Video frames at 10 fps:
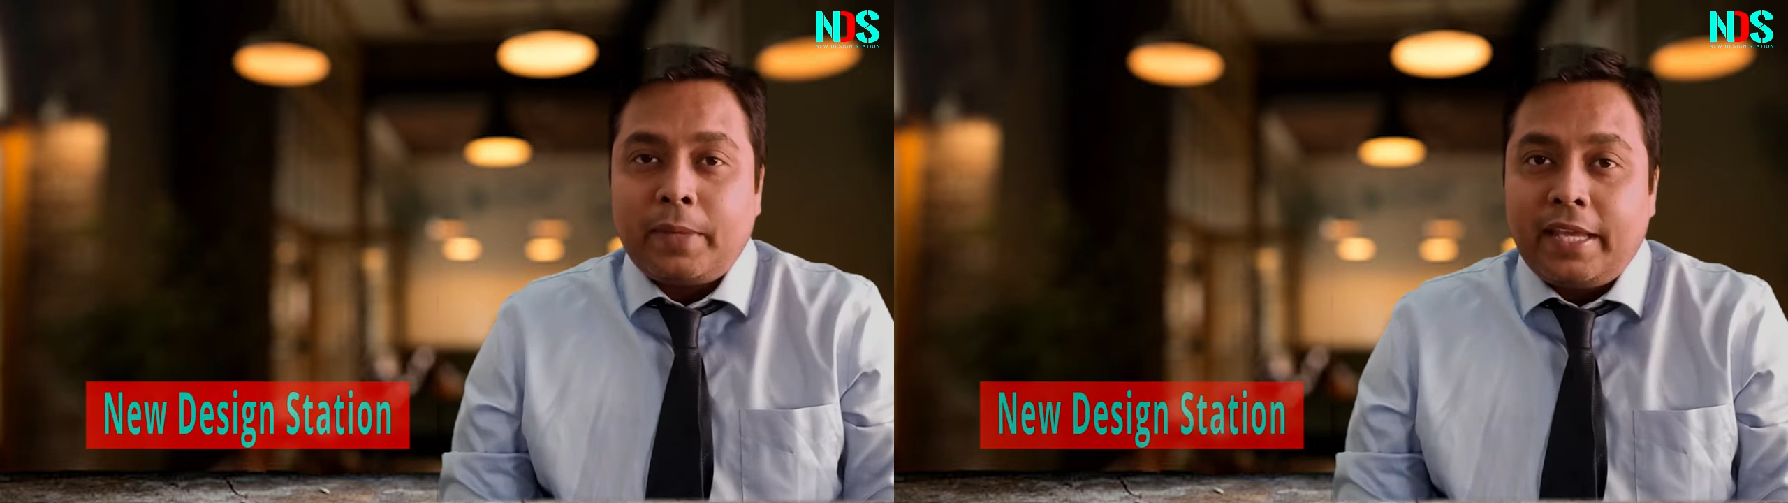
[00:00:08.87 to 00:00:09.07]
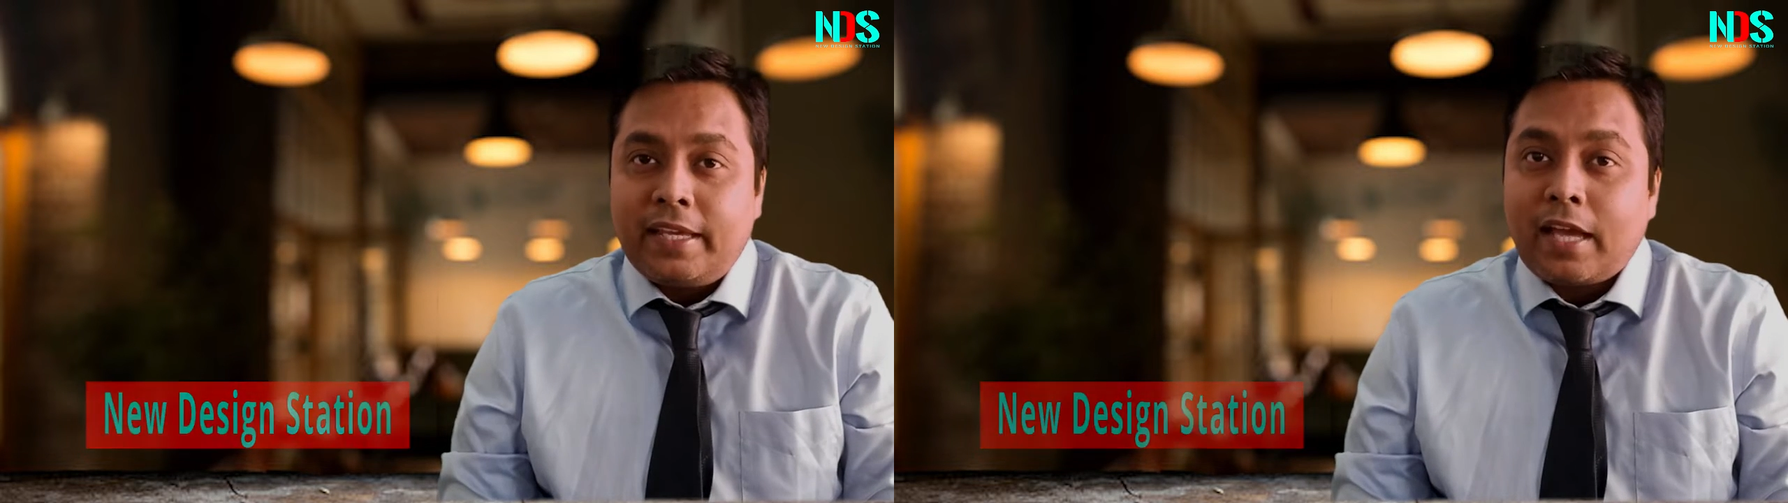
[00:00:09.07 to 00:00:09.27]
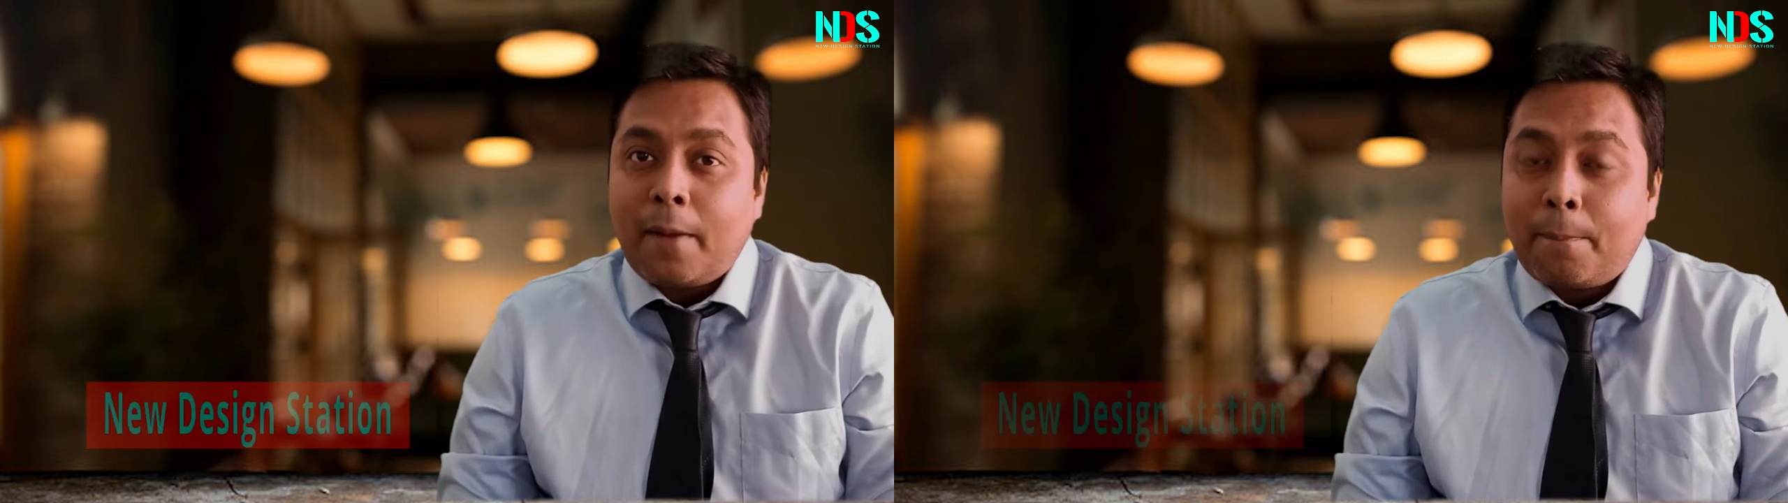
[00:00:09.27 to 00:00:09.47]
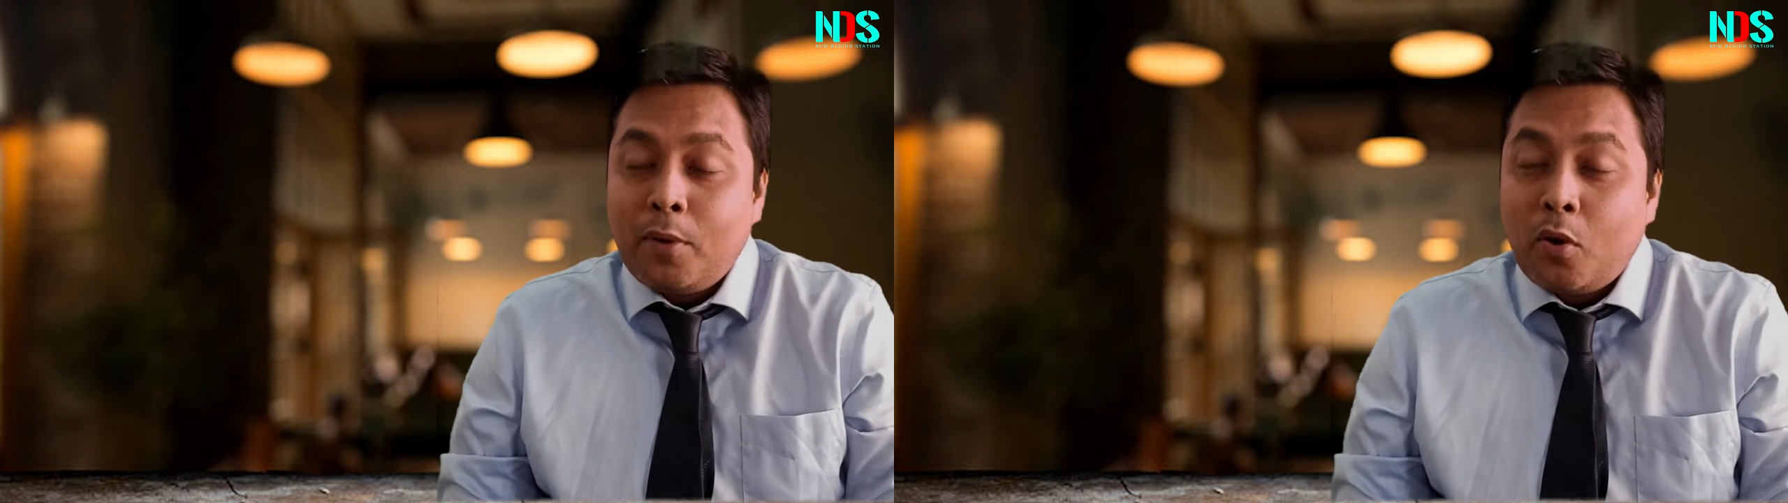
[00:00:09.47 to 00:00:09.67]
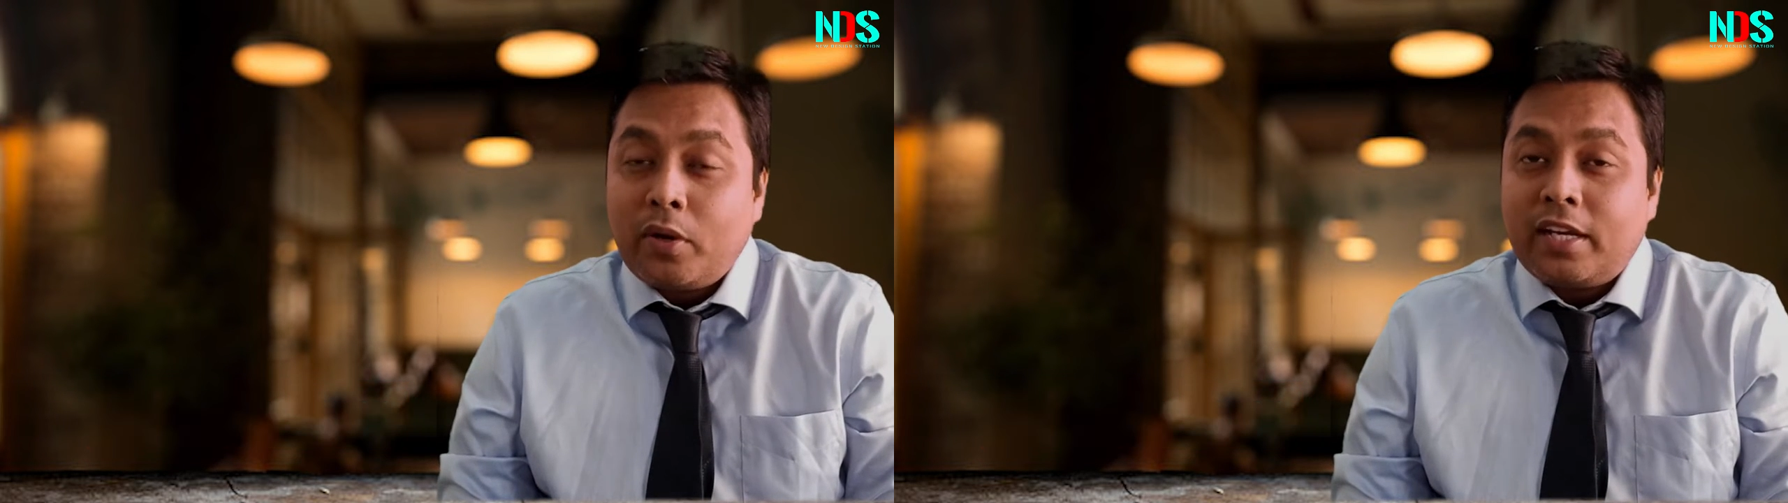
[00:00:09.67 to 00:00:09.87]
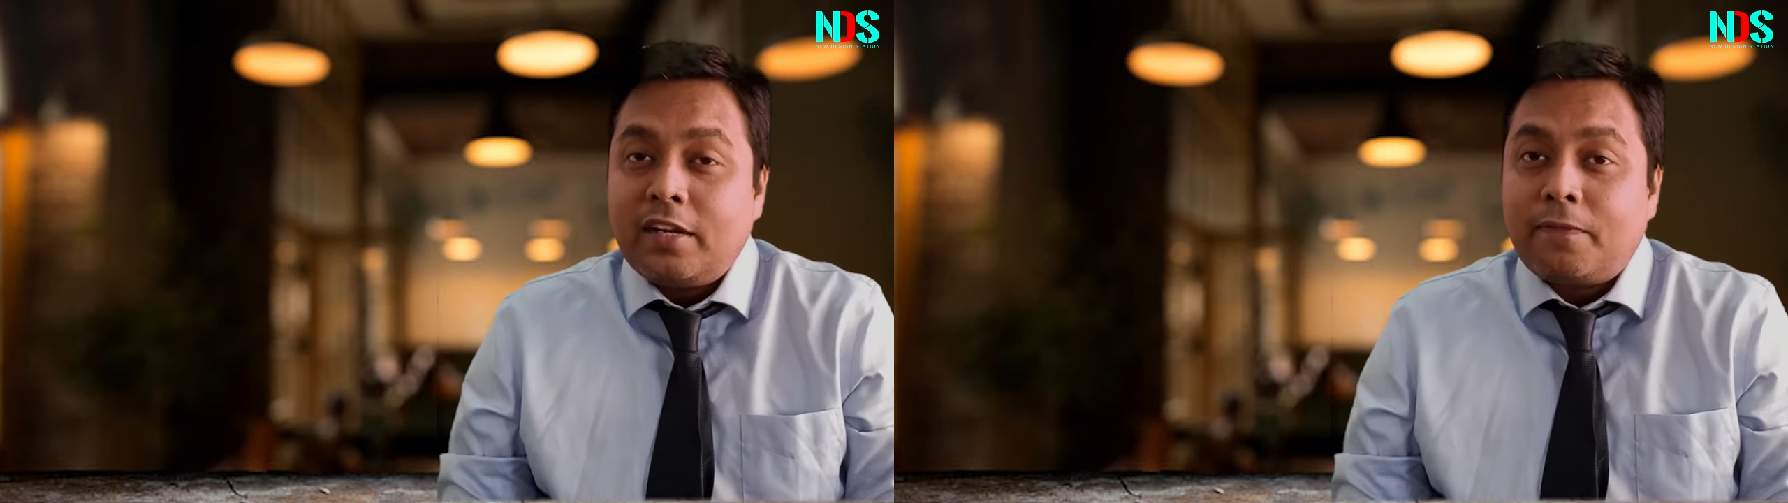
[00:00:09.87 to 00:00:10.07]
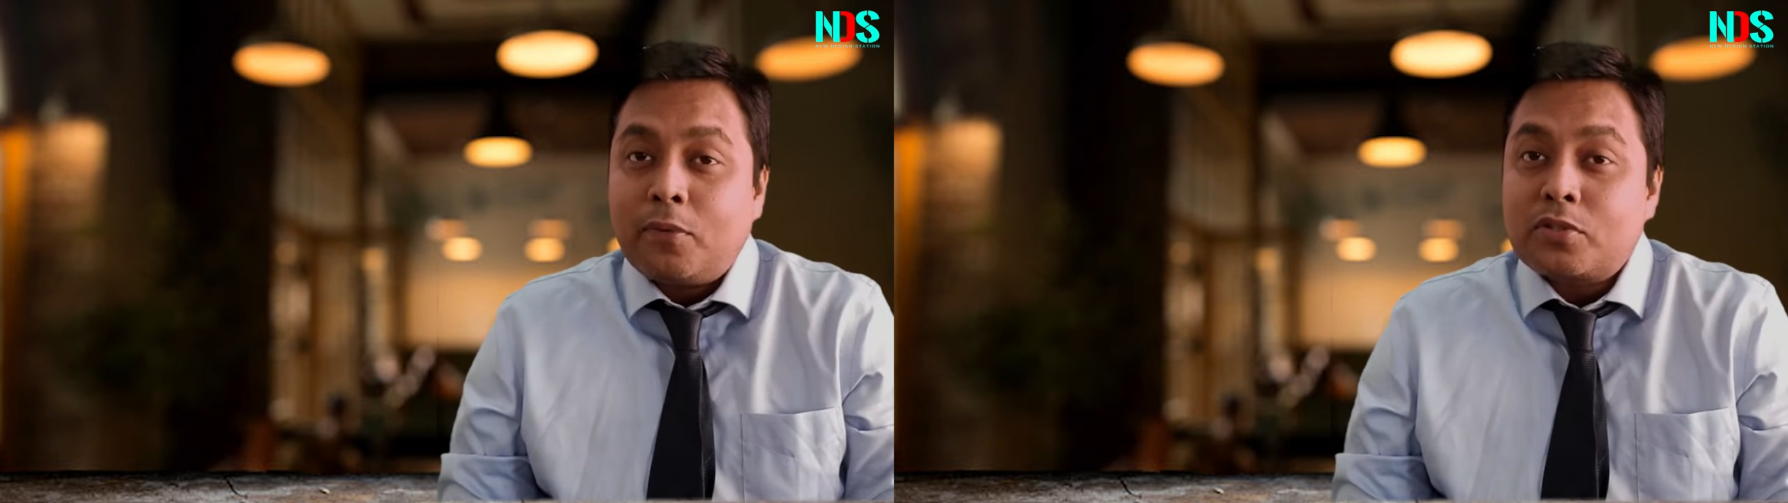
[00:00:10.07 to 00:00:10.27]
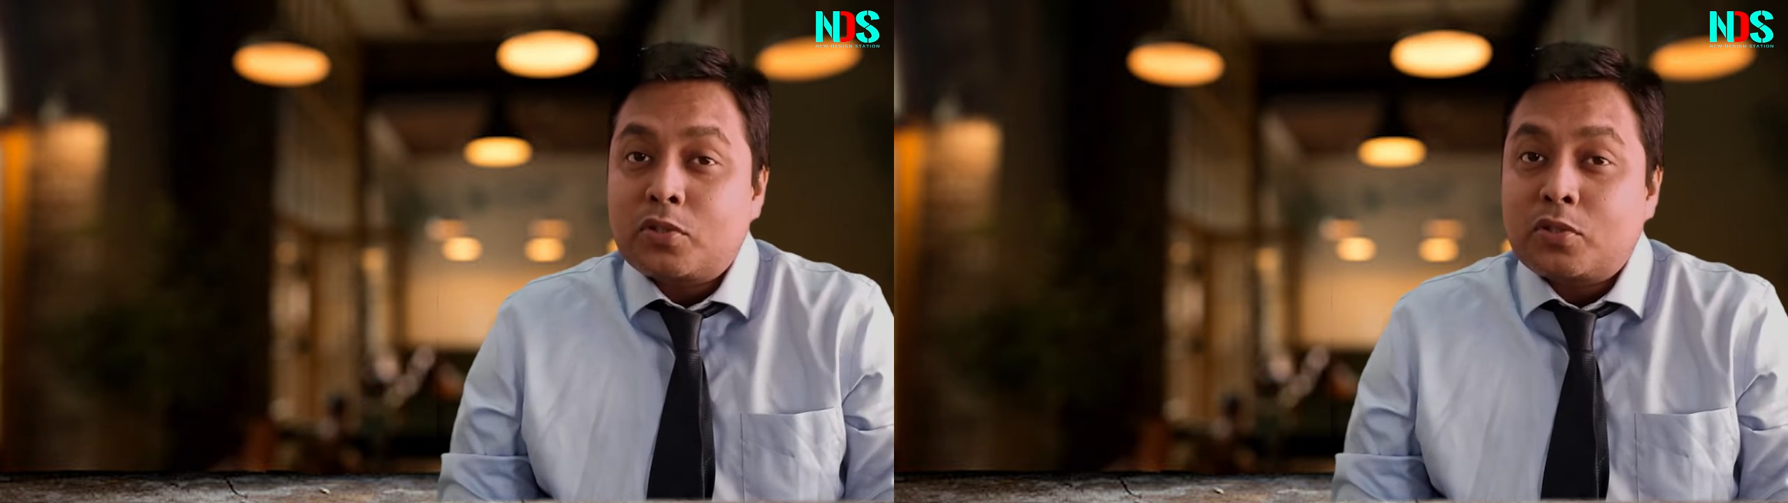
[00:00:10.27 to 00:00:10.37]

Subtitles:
being uploaded for